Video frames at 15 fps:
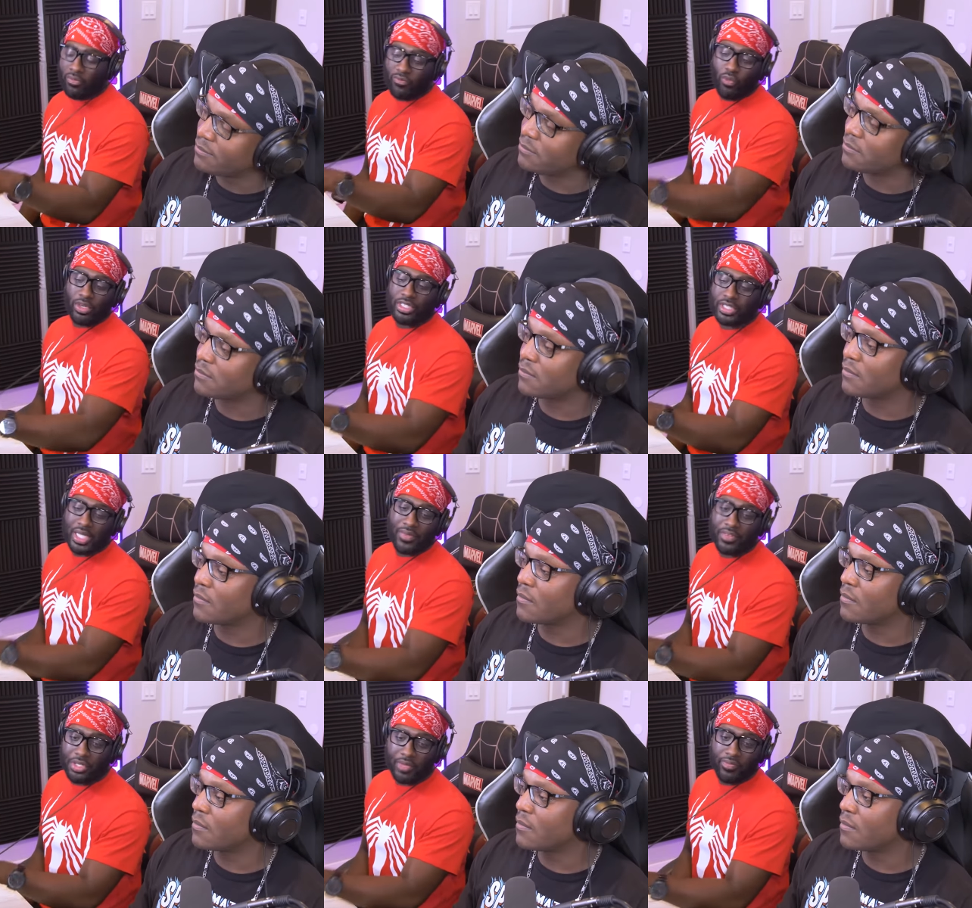Speaker 1: over
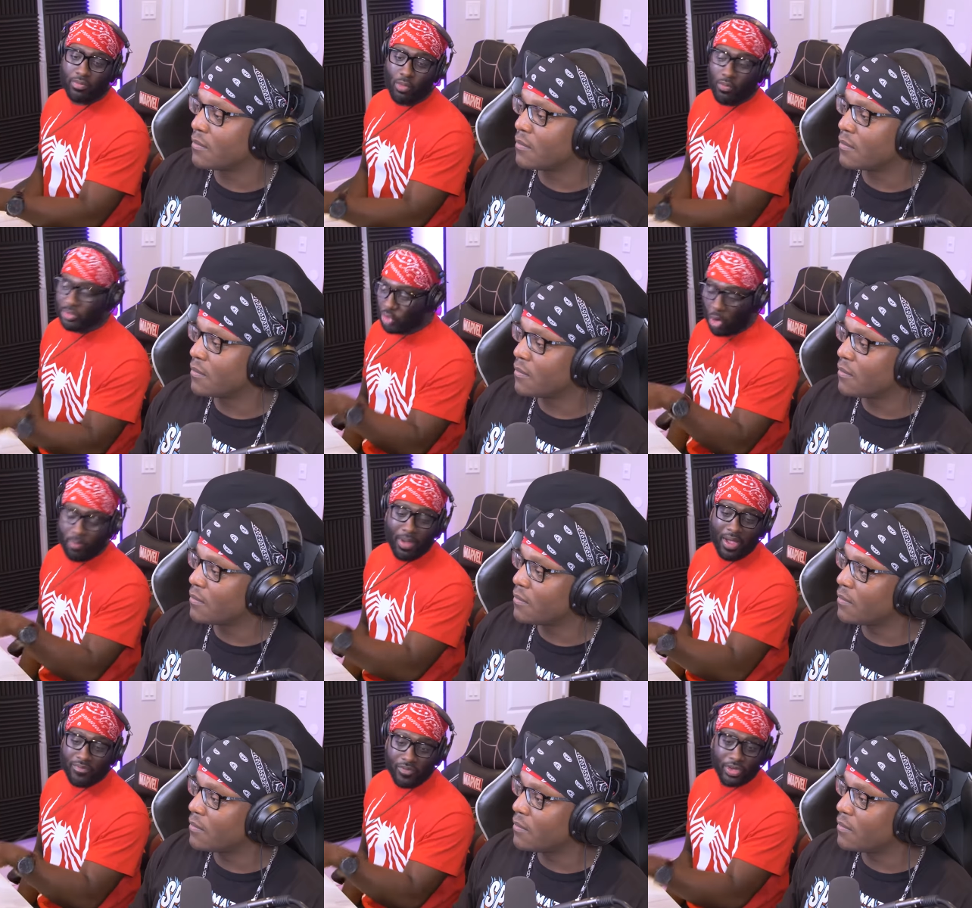47 different movies
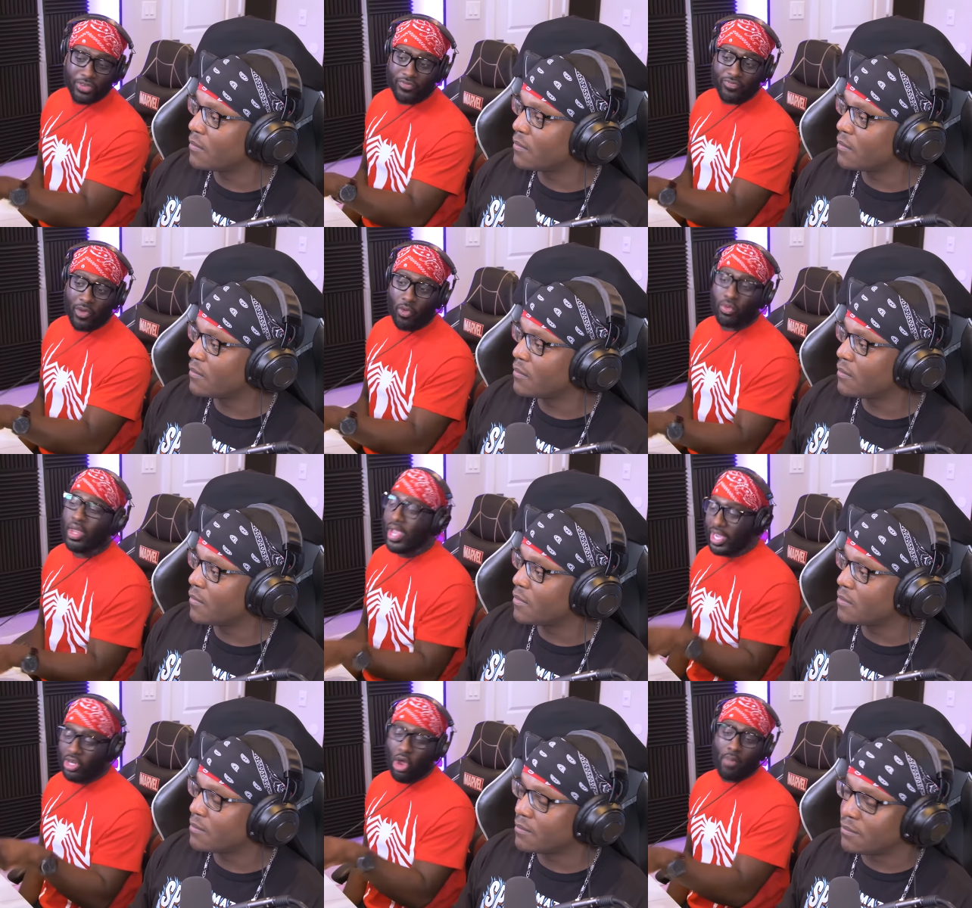on my fucking
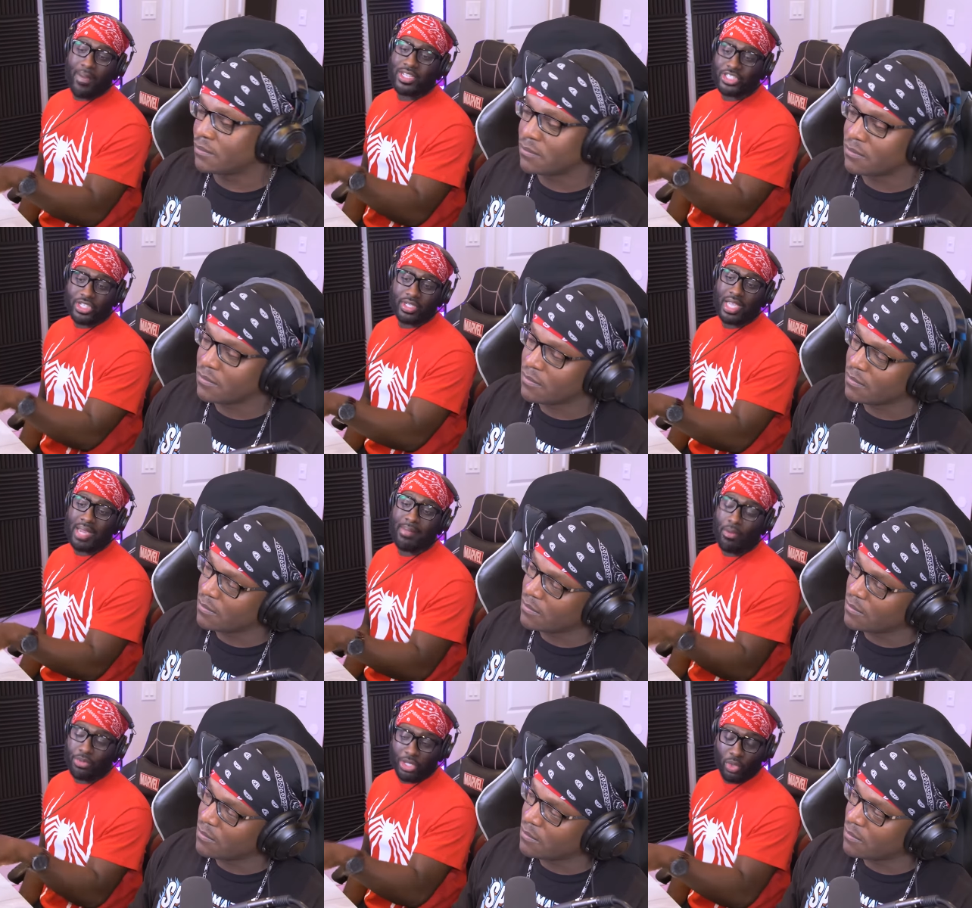phone, and all my shit
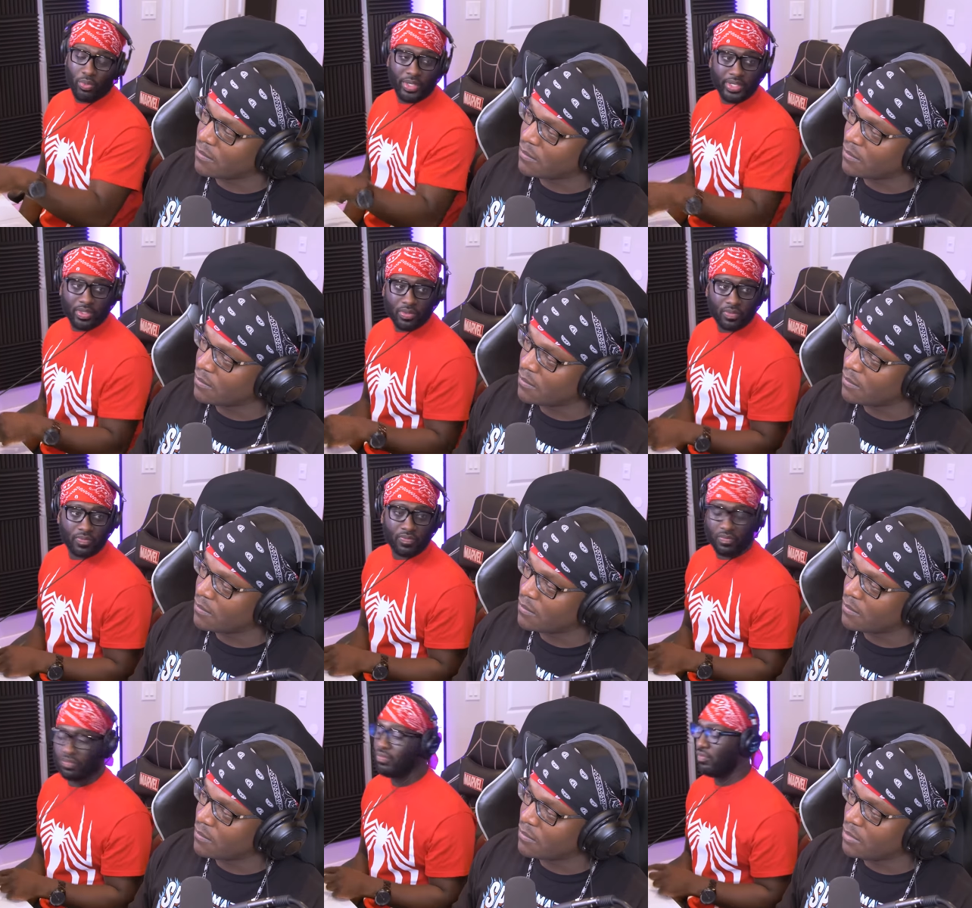came out within a week.
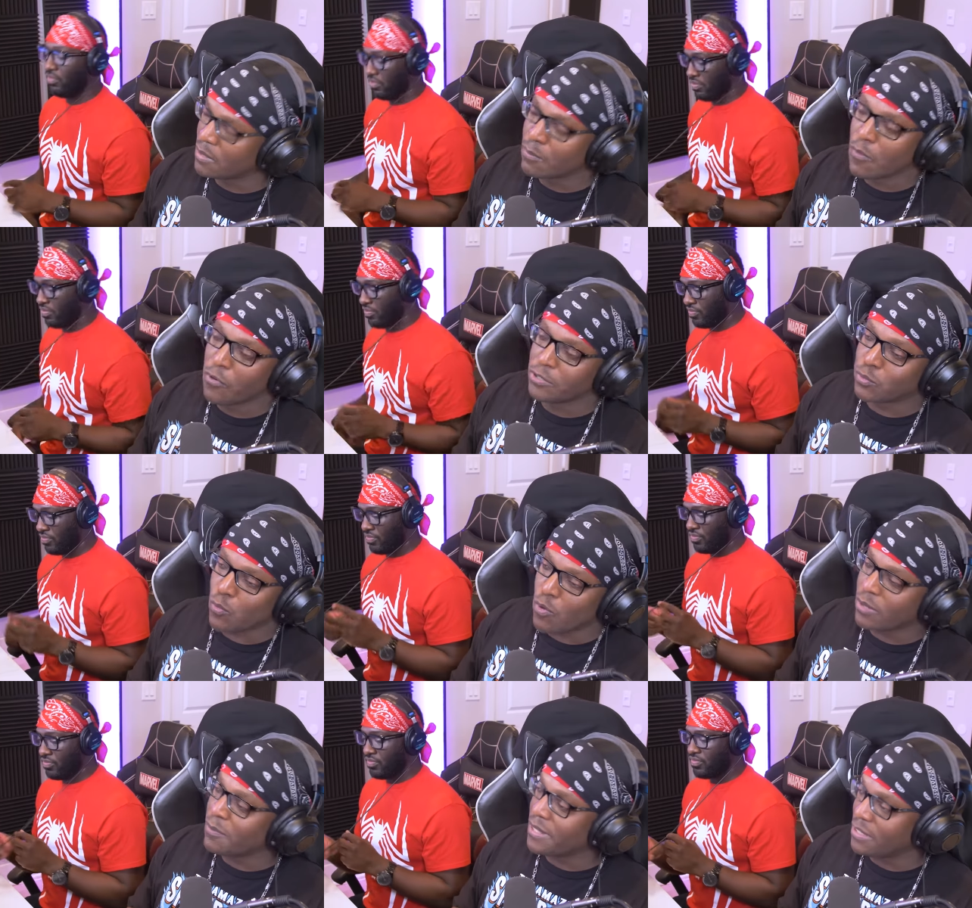
Speaker 2: Your
Speaker 1: movies
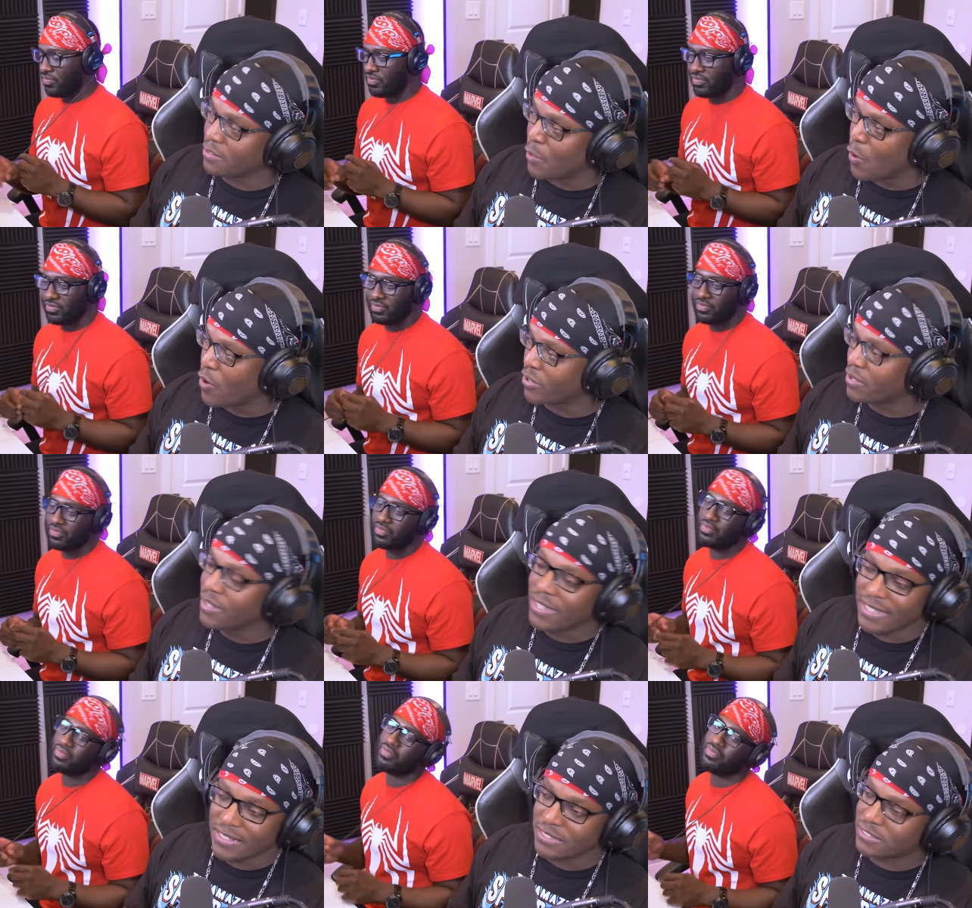
Speaker 2: were 1 minute long
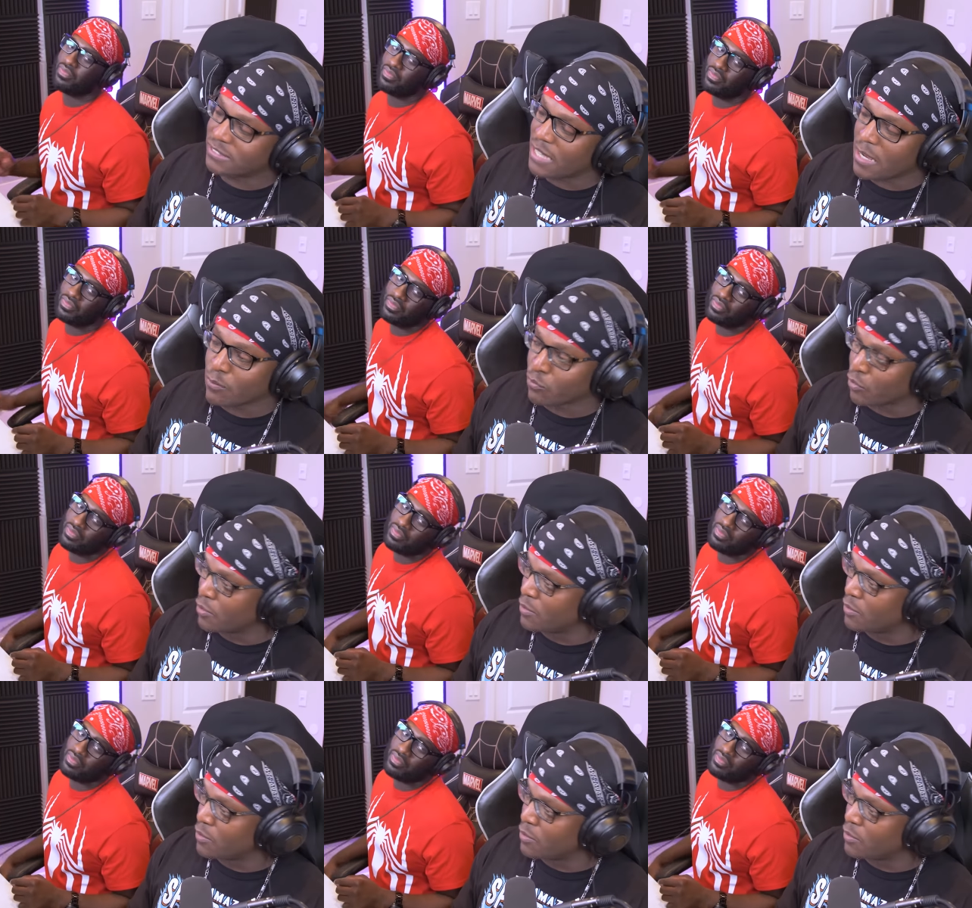in the same